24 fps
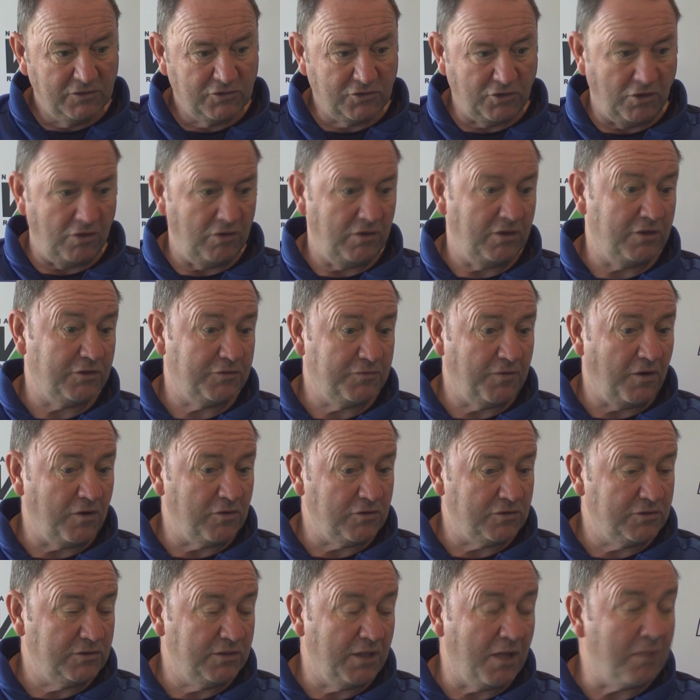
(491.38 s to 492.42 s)
certainly as
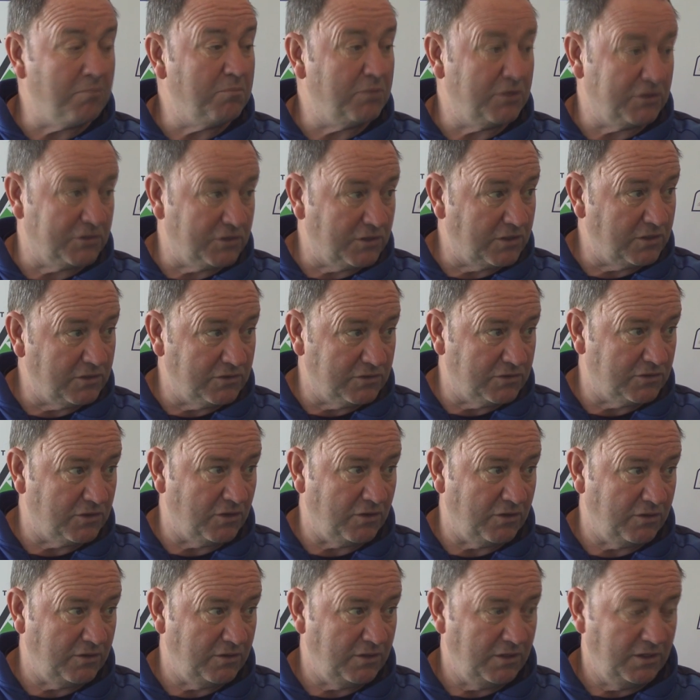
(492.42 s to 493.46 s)
far as numbers are
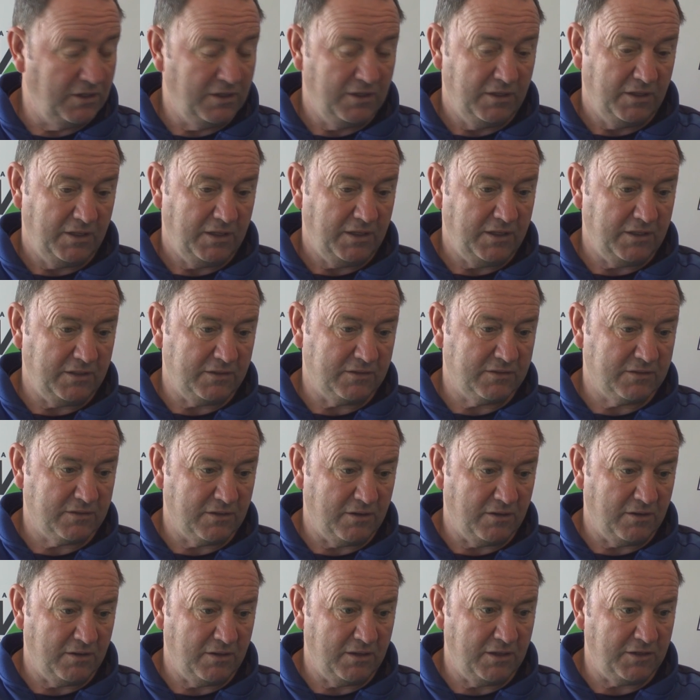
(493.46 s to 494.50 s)
concerned, it's
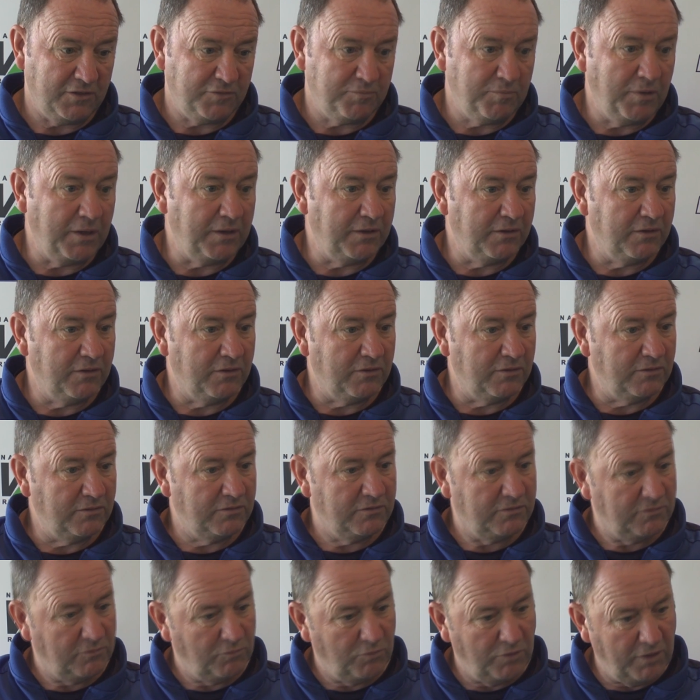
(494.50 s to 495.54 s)
meant
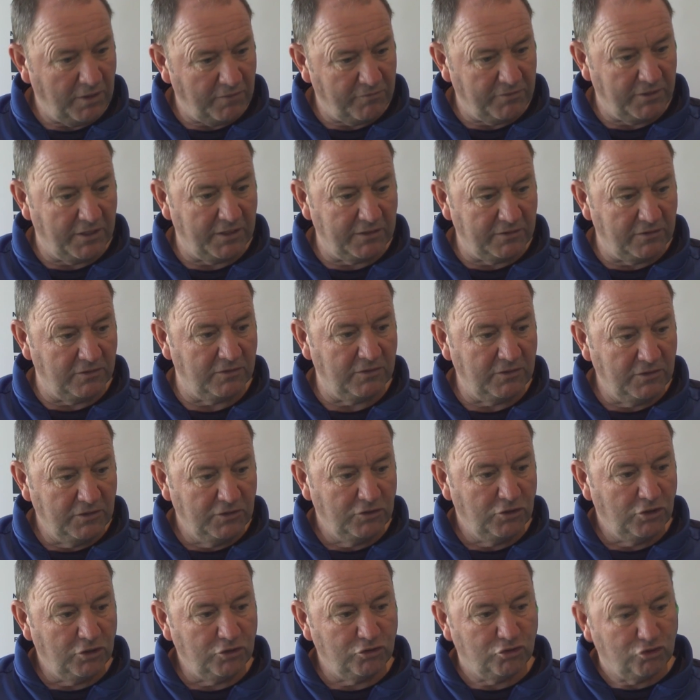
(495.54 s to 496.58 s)
that we haven't had
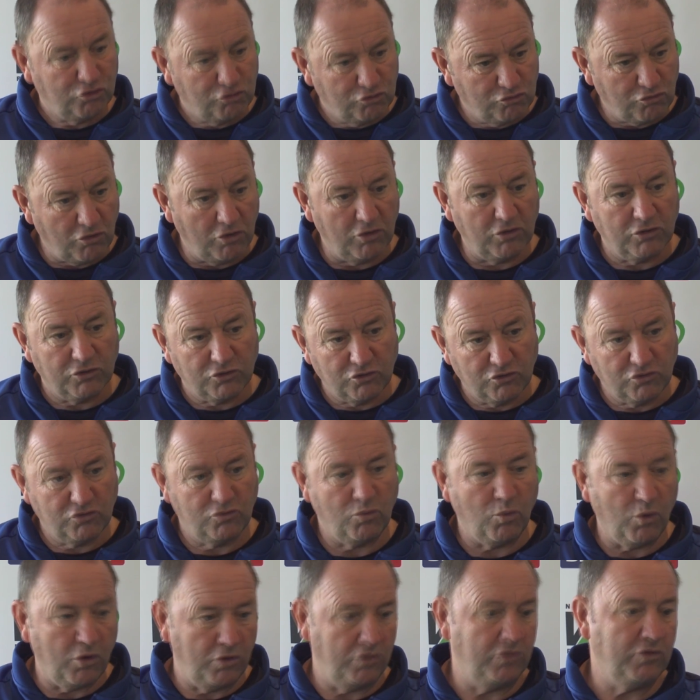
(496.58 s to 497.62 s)
the strongest
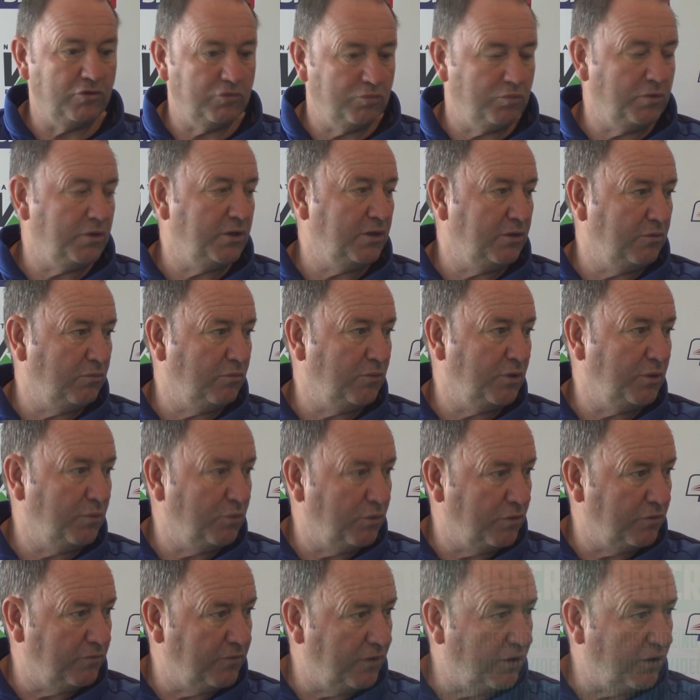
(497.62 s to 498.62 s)
squad as we would